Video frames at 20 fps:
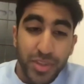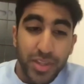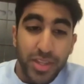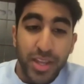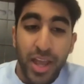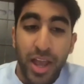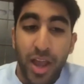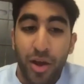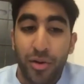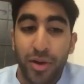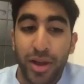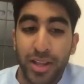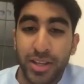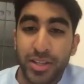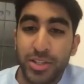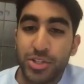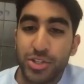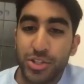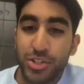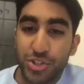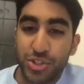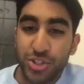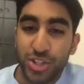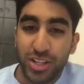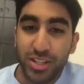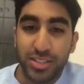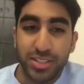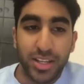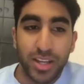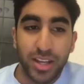Now,
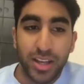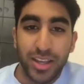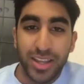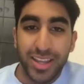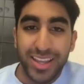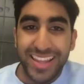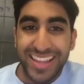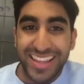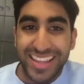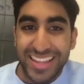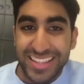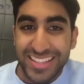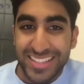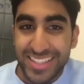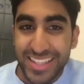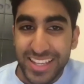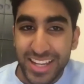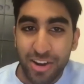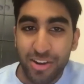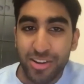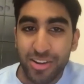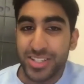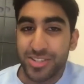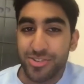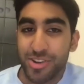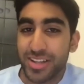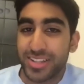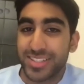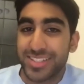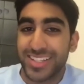Angelita is the current
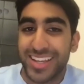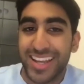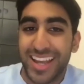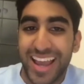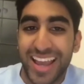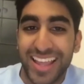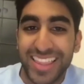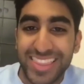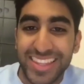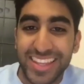director at